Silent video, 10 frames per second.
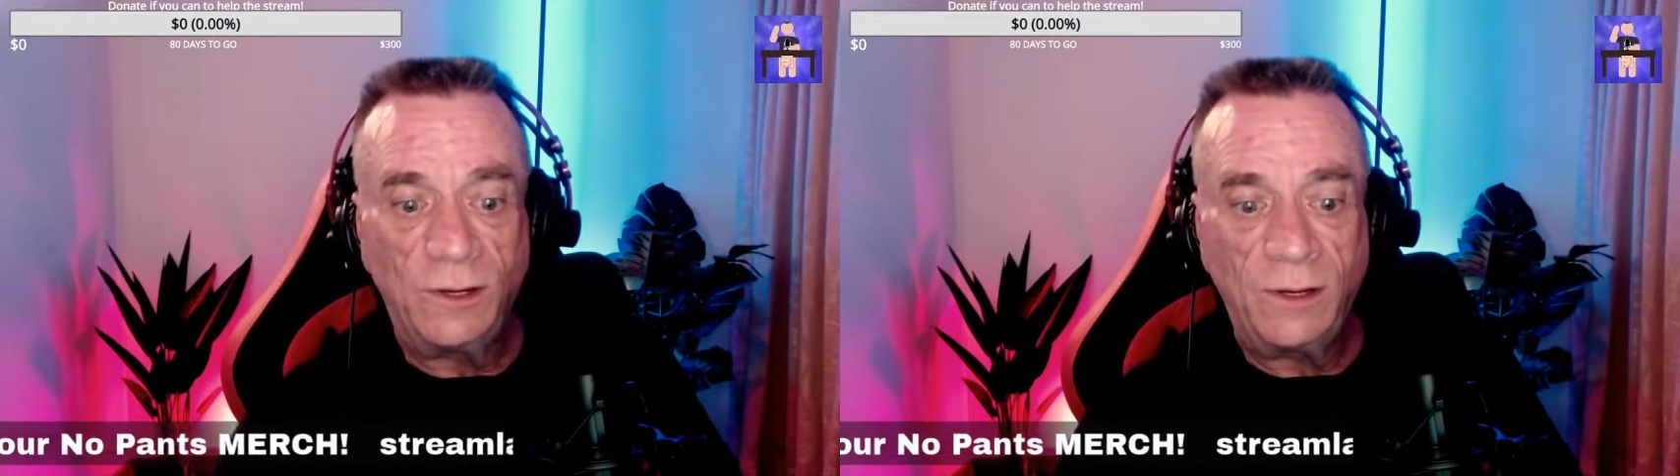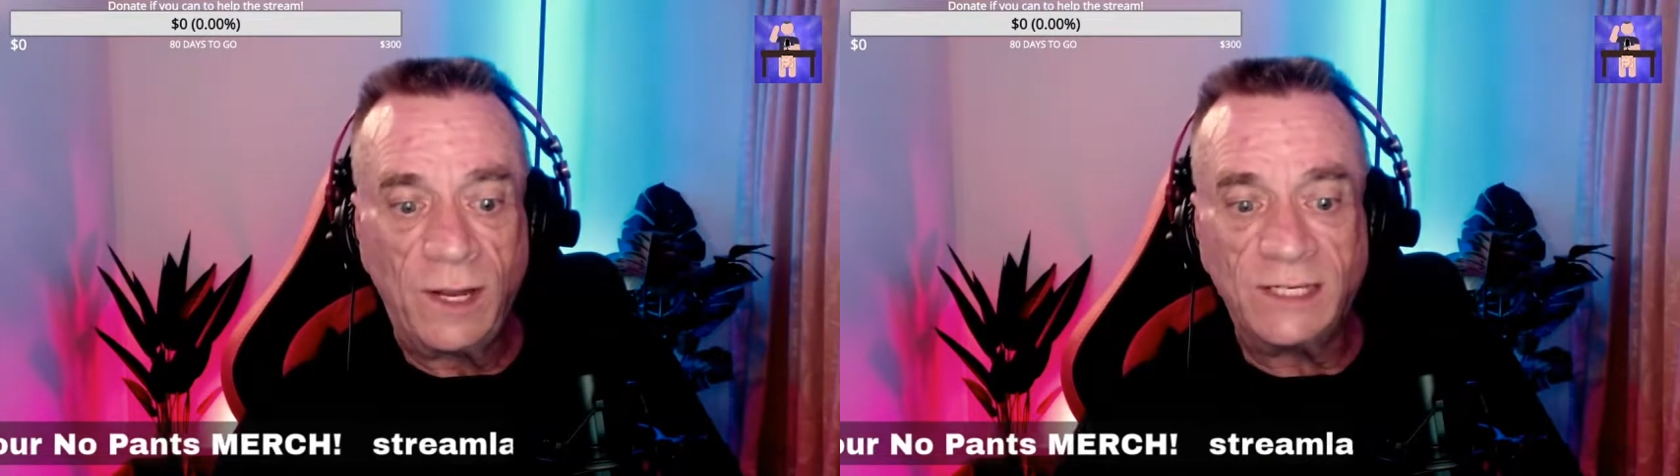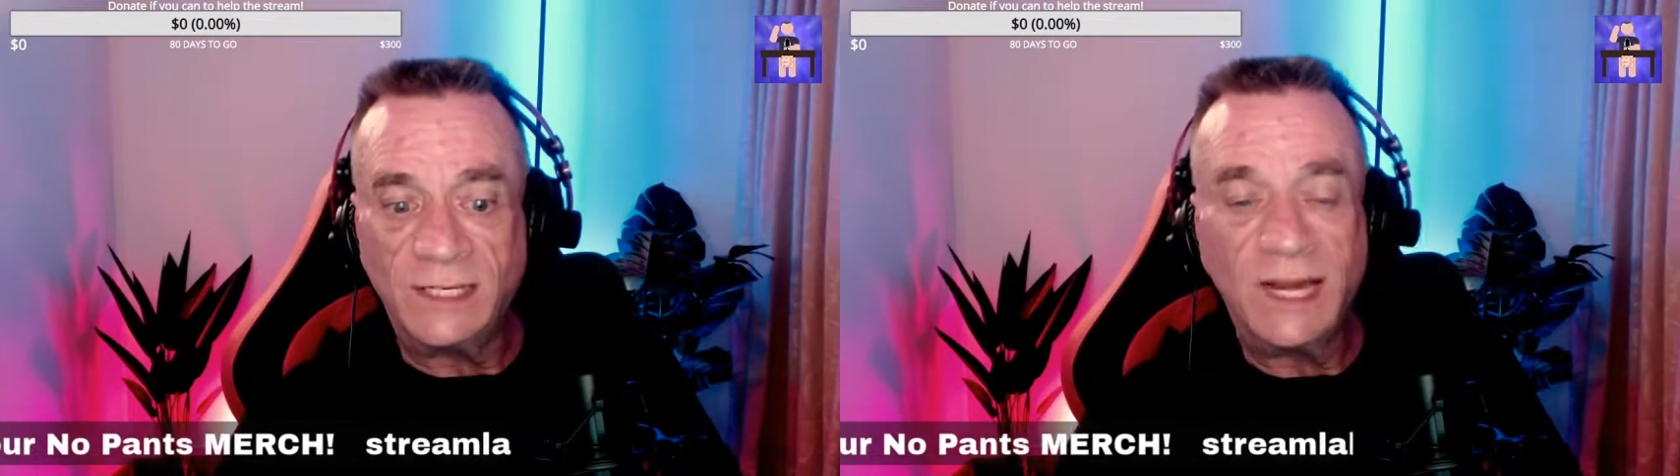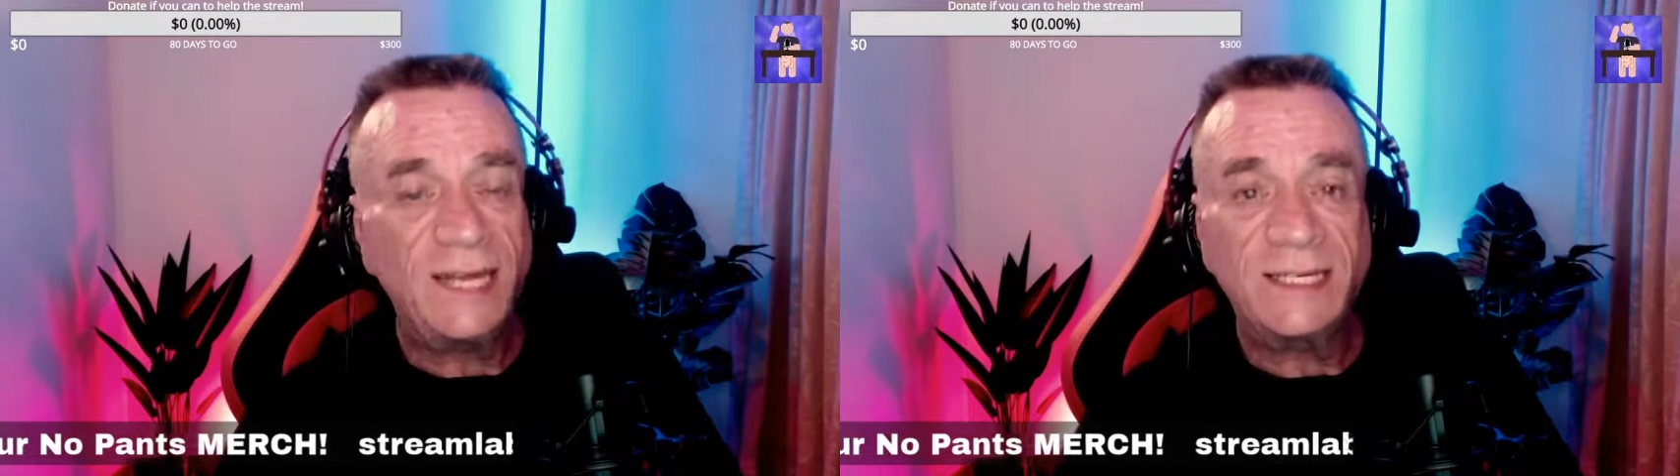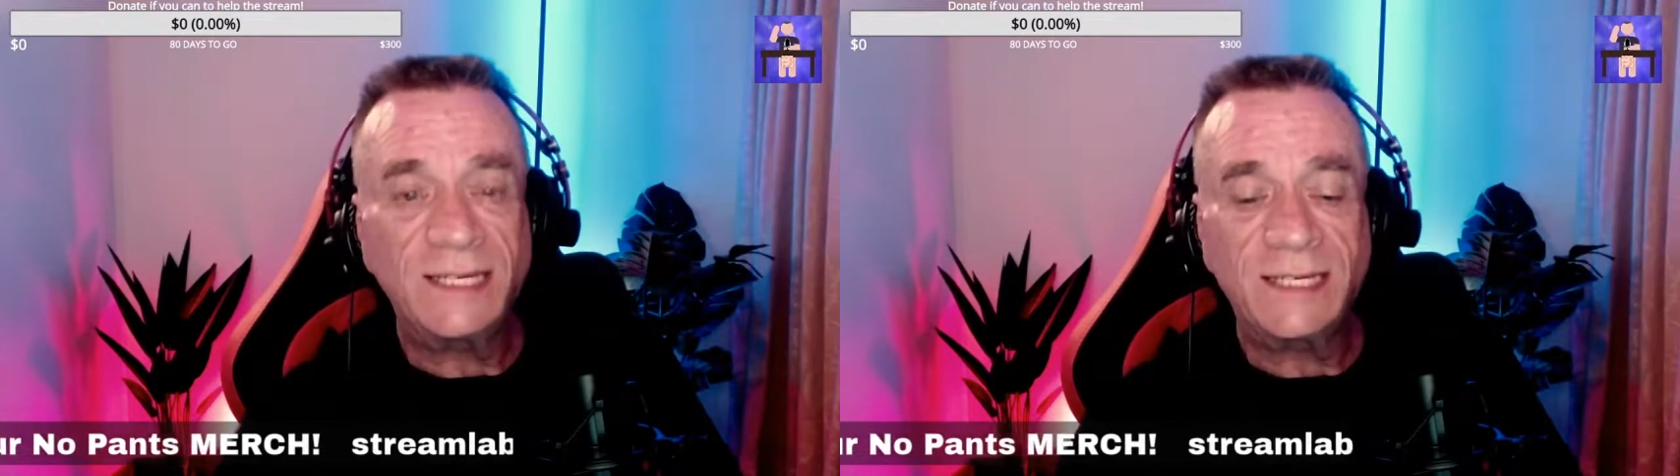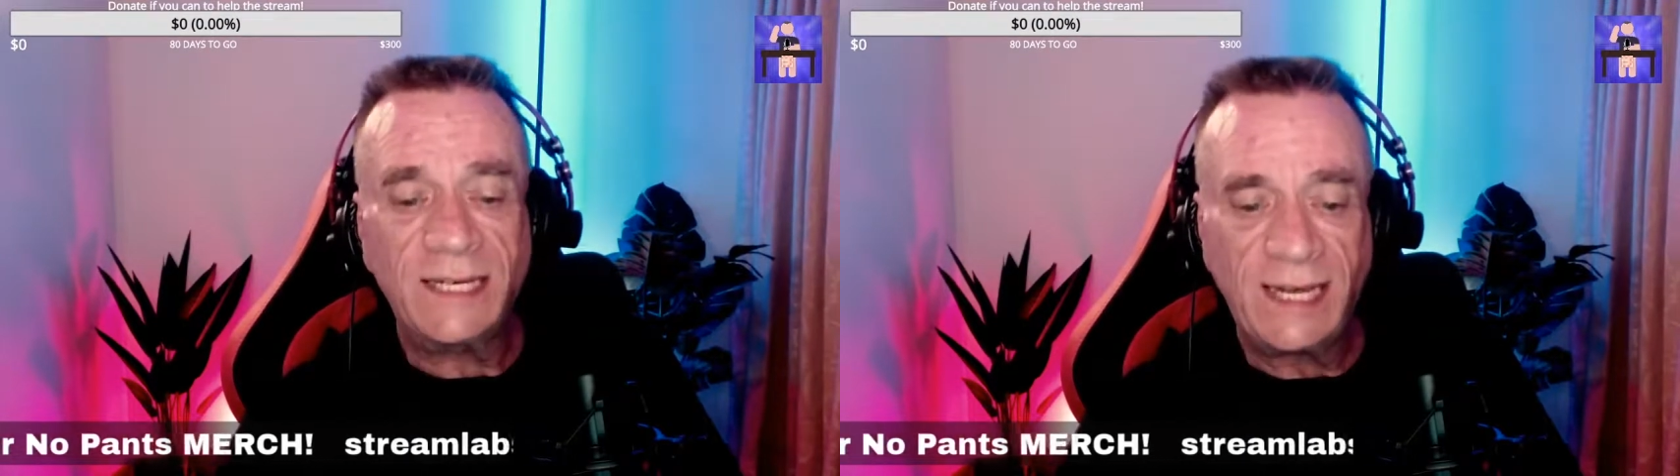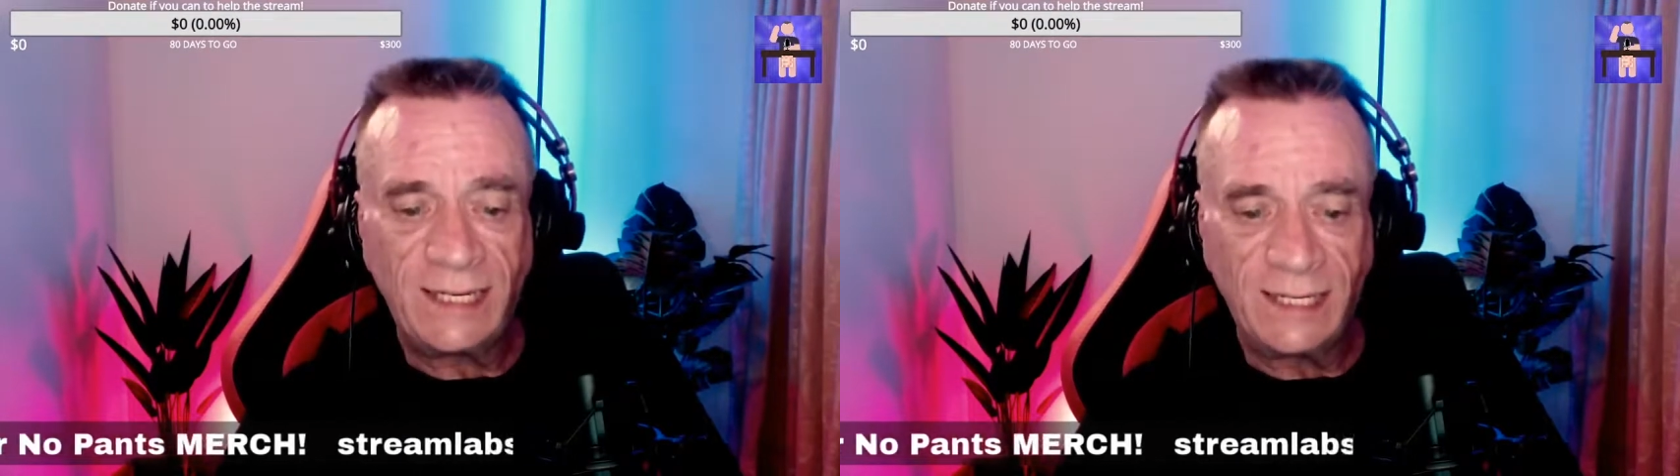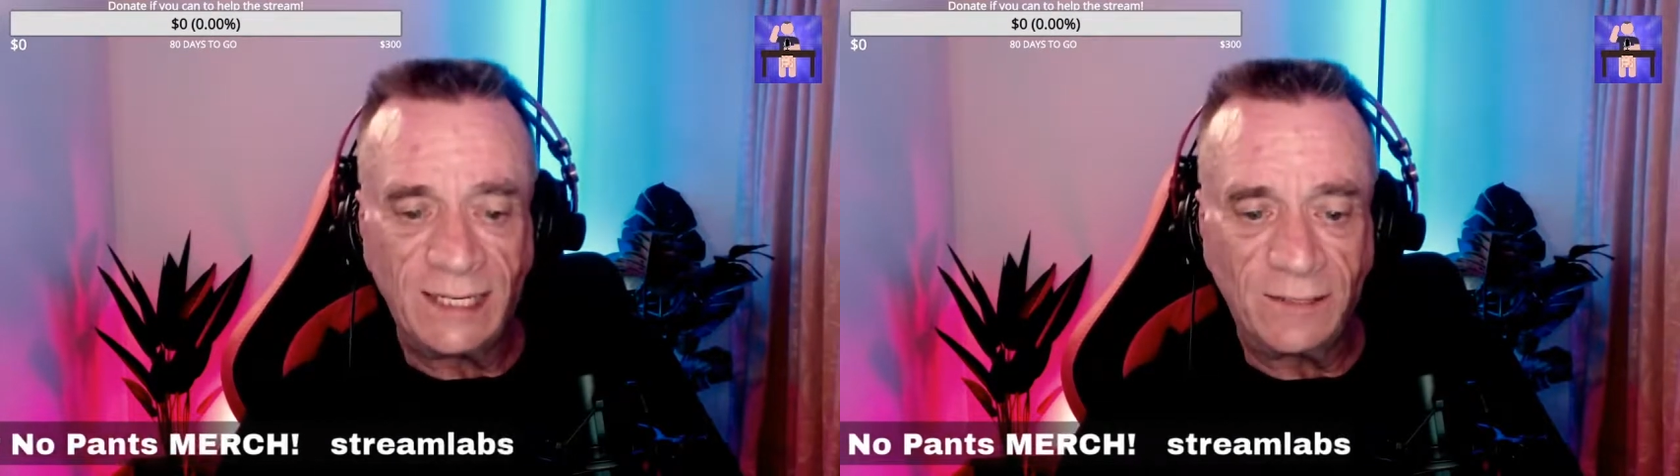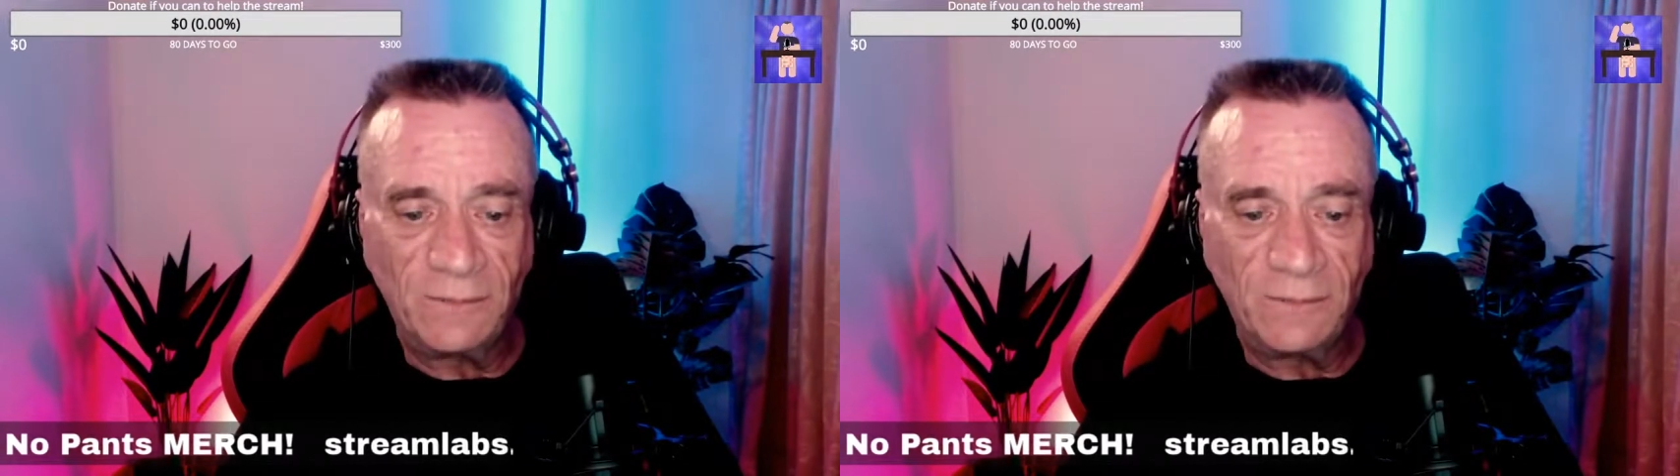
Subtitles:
as nice as a kitten,